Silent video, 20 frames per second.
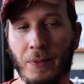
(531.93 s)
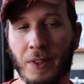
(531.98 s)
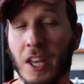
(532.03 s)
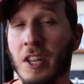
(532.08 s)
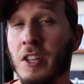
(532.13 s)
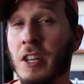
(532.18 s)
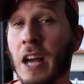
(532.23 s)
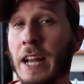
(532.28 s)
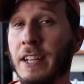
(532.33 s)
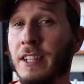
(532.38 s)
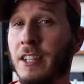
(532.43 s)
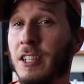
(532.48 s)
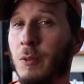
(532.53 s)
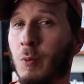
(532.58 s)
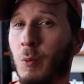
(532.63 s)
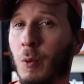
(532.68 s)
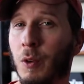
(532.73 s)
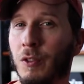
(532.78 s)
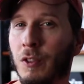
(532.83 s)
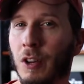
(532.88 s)
And not just
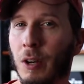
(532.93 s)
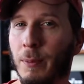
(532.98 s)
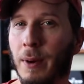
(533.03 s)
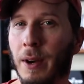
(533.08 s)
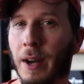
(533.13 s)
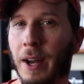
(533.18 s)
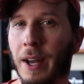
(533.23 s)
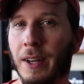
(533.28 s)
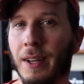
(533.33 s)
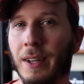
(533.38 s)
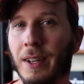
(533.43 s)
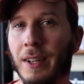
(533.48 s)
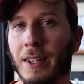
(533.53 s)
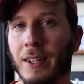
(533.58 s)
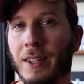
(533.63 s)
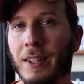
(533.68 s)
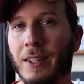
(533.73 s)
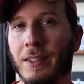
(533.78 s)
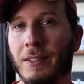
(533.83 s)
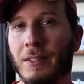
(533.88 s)
one robot,
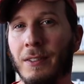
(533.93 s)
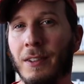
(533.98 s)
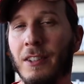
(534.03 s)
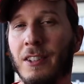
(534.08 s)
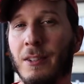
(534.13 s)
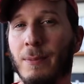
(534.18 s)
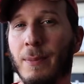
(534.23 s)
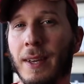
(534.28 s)
let's